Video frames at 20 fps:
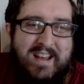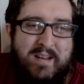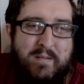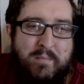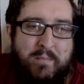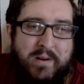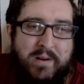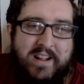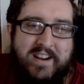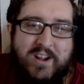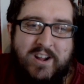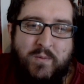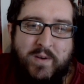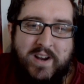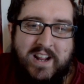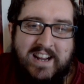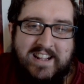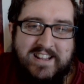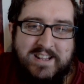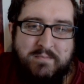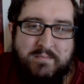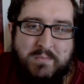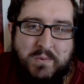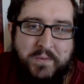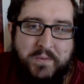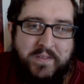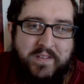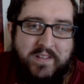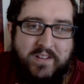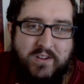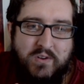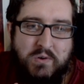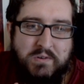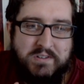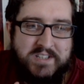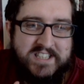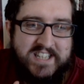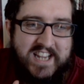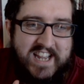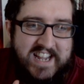But I don't want to collect them more than the
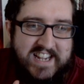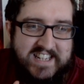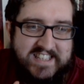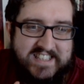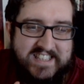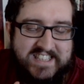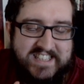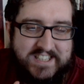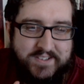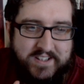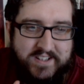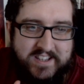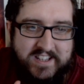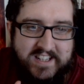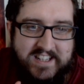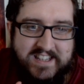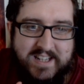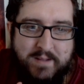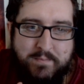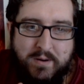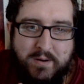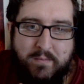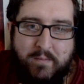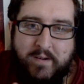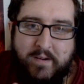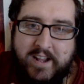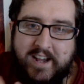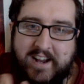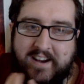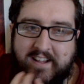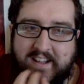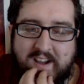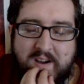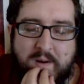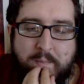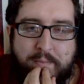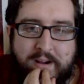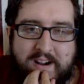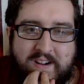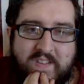Corsairs, so I think they're probably going to go
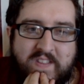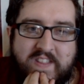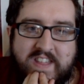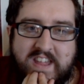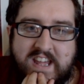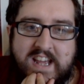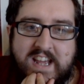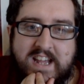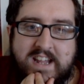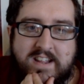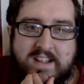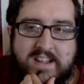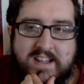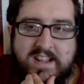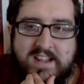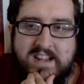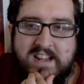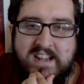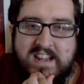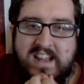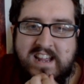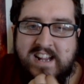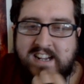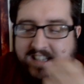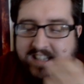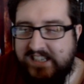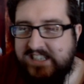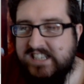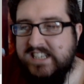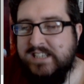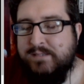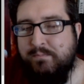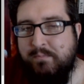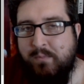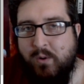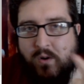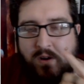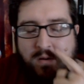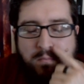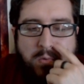about there. This is
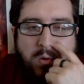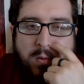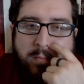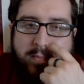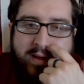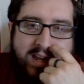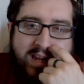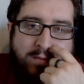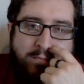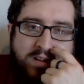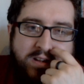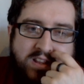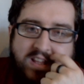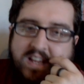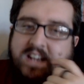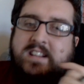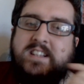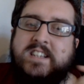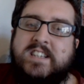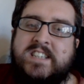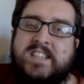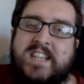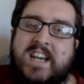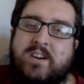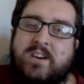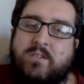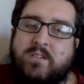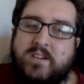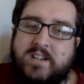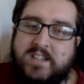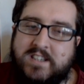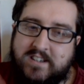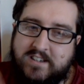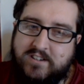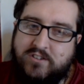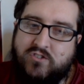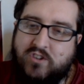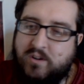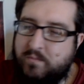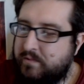more and more making me think that Sauron is going
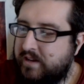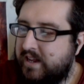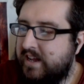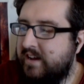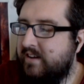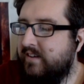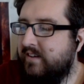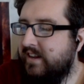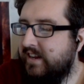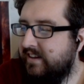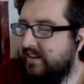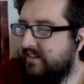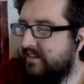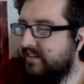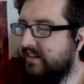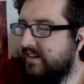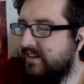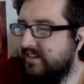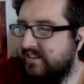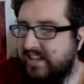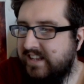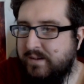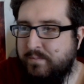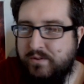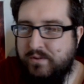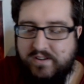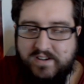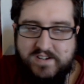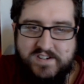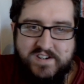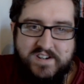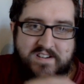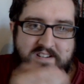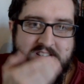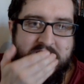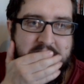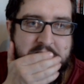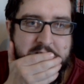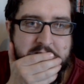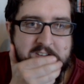to drop down into that D position
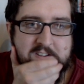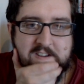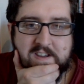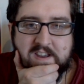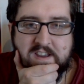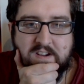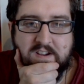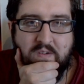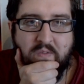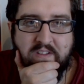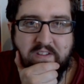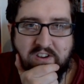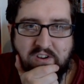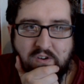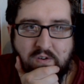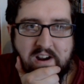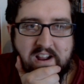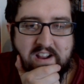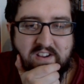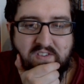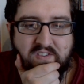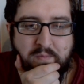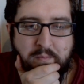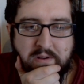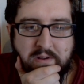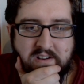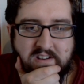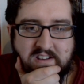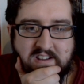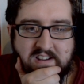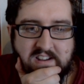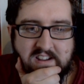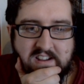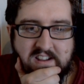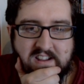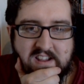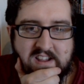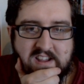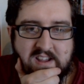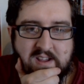on this graph. But
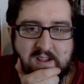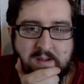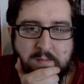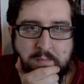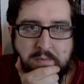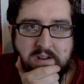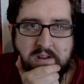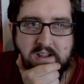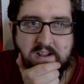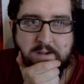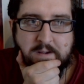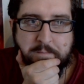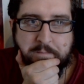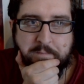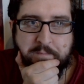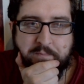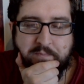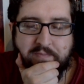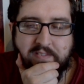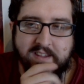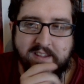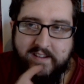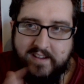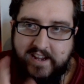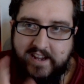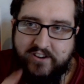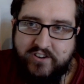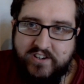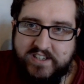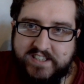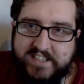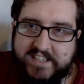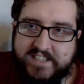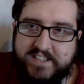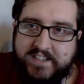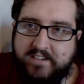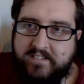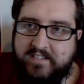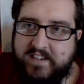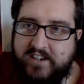yeah, interesting
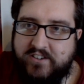stuff.